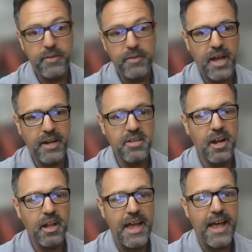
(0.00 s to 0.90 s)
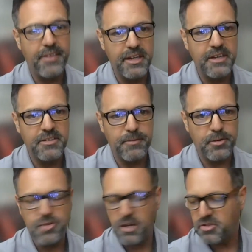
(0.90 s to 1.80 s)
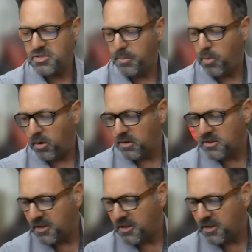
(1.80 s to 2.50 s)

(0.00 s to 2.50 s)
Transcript: And we've got a ton of land that needs infrastructure support.